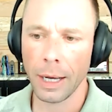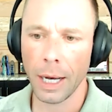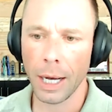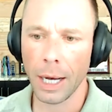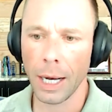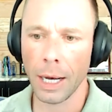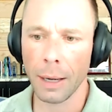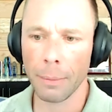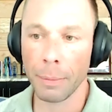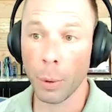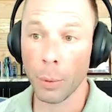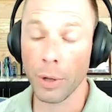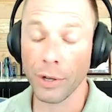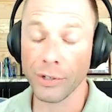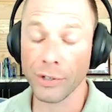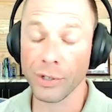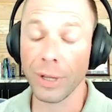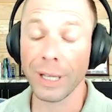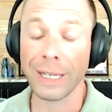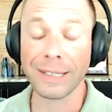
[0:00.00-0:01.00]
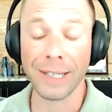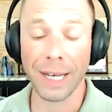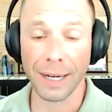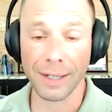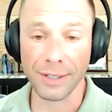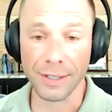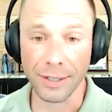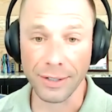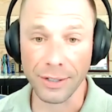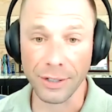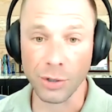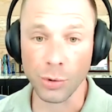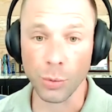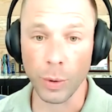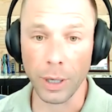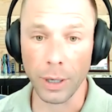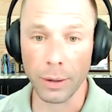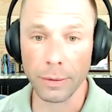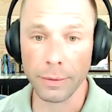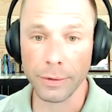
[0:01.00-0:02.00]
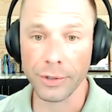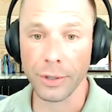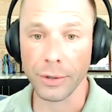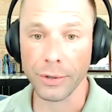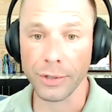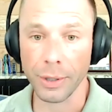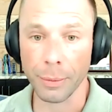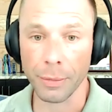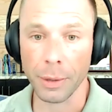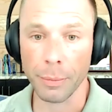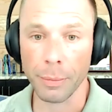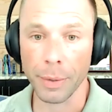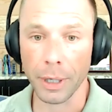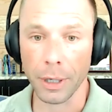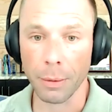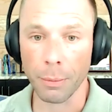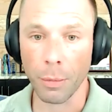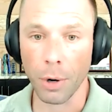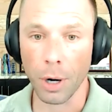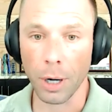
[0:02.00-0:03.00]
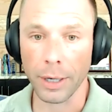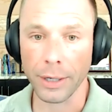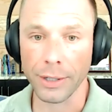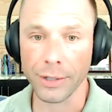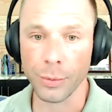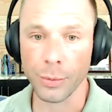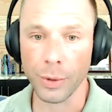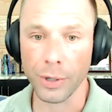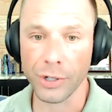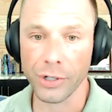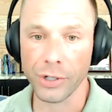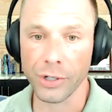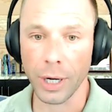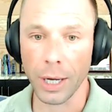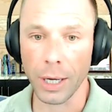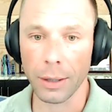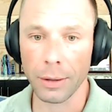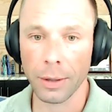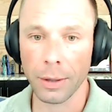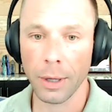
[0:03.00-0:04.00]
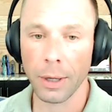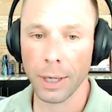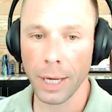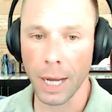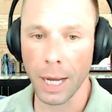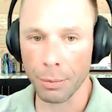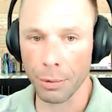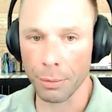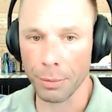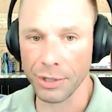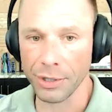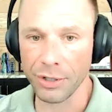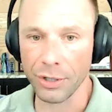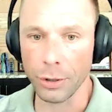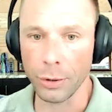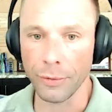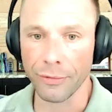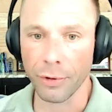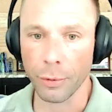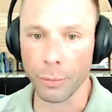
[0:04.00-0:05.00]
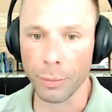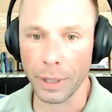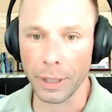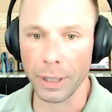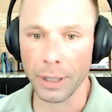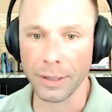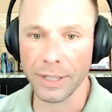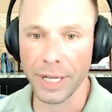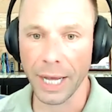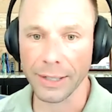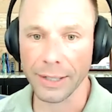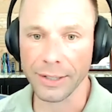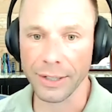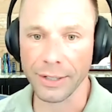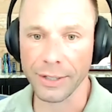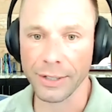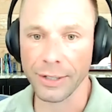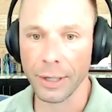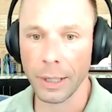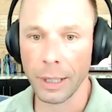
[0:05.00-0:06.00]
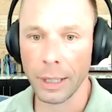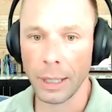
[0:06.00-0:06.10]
But we also like Texas as well. So some of the bigger markets, which compliments to you for being in Texas.